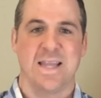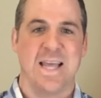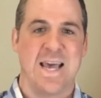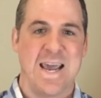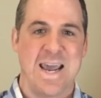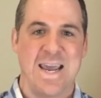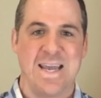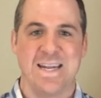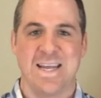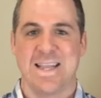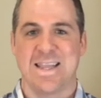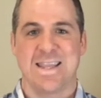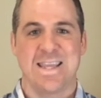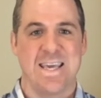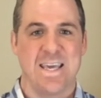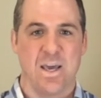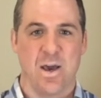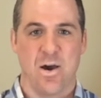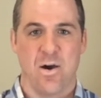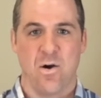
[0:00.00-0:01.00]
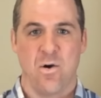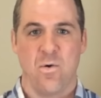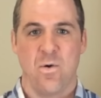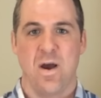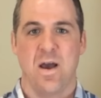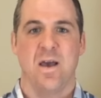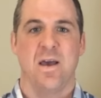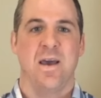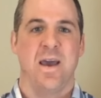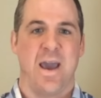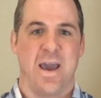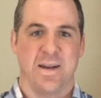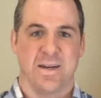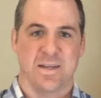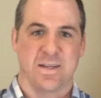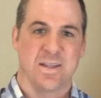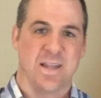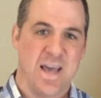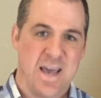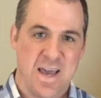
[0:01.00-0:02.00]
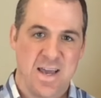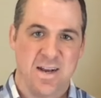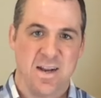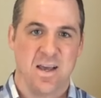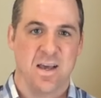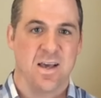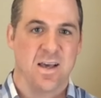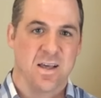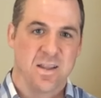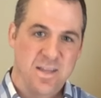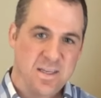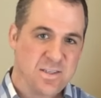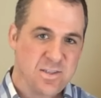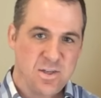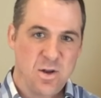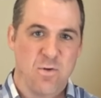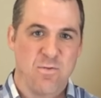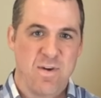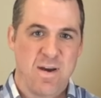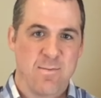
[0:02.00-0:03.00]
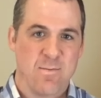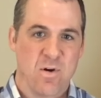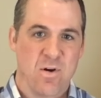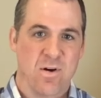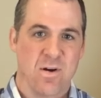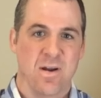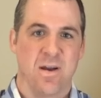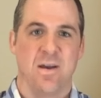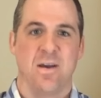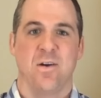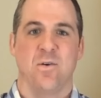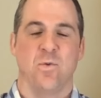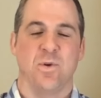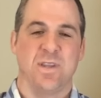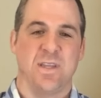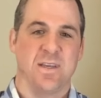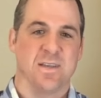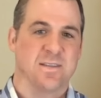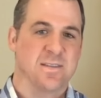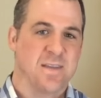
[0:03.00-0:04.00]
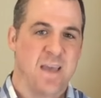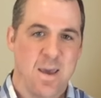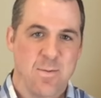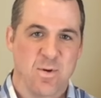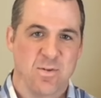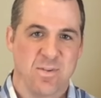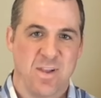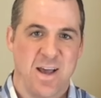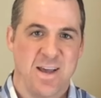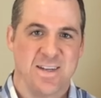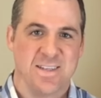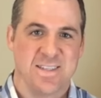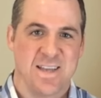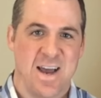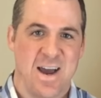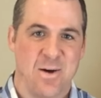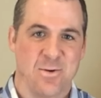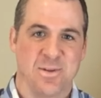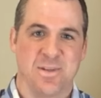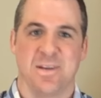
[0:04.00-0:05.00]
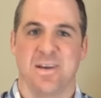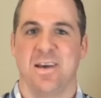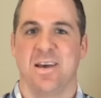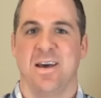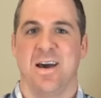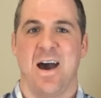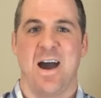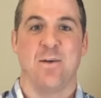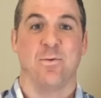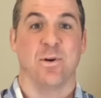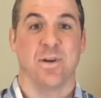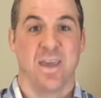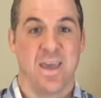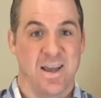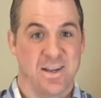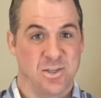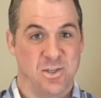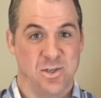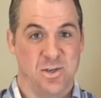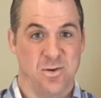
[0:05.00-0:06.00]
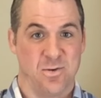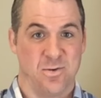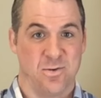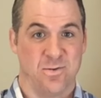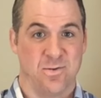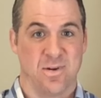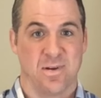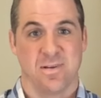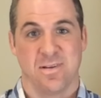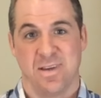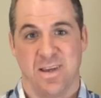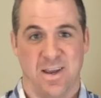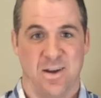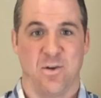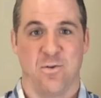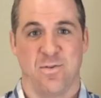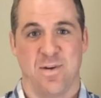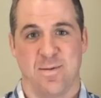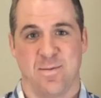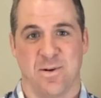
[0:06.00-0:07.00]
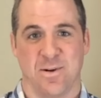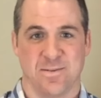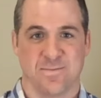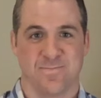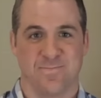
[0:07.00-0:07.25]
Lane and Theo and Glenn this November when The Escape of Light is out. I will catch you in November.